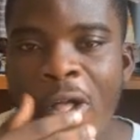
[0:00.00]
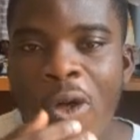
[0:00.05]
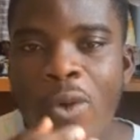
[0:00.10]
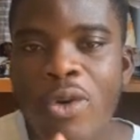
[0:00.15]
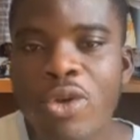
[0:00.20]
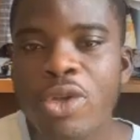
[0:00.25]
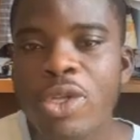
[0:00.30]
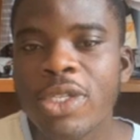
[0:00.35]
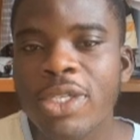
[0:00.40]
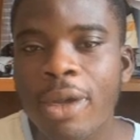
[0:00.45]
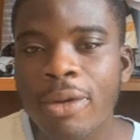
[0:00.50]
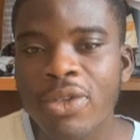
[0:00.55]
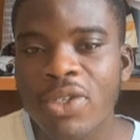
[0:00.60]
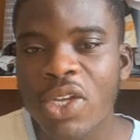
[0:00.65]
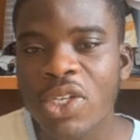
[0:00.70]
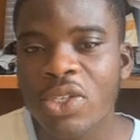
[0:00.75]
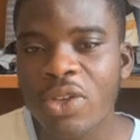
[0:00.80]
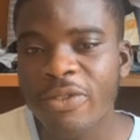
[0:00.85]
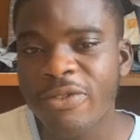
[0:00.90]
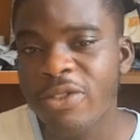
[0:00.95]
when you
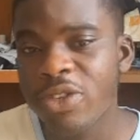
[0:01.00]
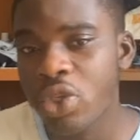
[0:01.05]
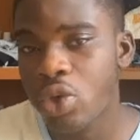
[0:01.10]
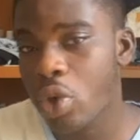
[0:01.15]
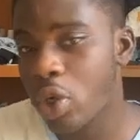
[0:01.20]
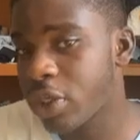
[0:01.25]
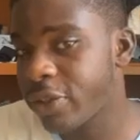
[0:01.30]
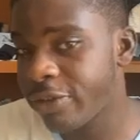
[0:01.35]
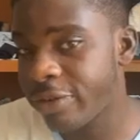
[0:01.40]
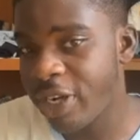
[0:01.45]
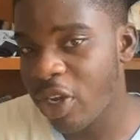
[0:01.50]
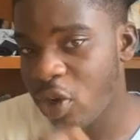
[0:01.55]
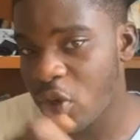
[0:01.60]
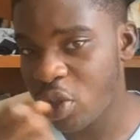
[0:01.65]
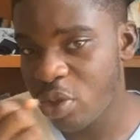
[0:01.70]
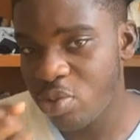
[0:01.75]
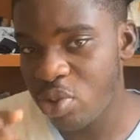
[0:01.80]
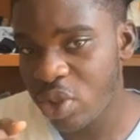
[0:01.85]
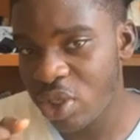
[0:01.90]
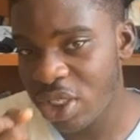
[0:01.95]
subtract your fixed cost from the
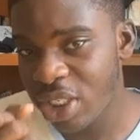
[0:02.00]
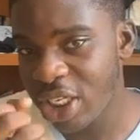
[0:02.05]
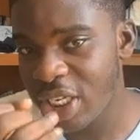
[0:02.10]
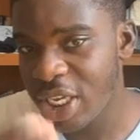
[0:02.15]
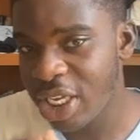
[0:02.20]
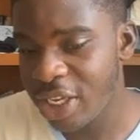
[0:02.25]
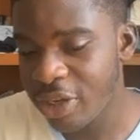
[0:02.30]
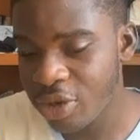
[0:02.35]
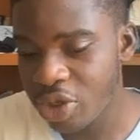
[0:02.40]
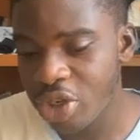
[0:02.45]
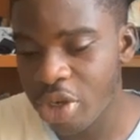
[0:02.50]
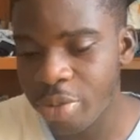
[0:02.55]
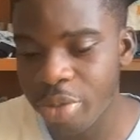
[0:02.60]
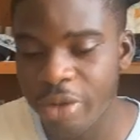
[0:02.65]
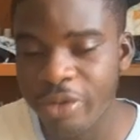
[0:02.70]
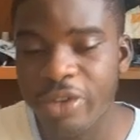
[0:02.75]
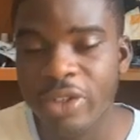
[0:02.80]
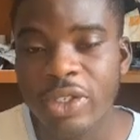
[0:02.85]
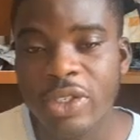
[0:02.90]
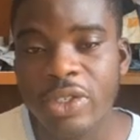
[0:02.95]
contribution, it gives you a
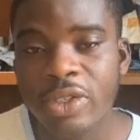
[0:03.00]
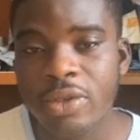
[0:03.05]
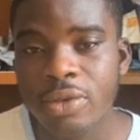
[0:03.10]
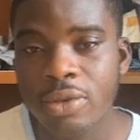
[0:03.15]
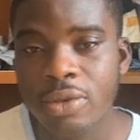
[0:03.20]
profit.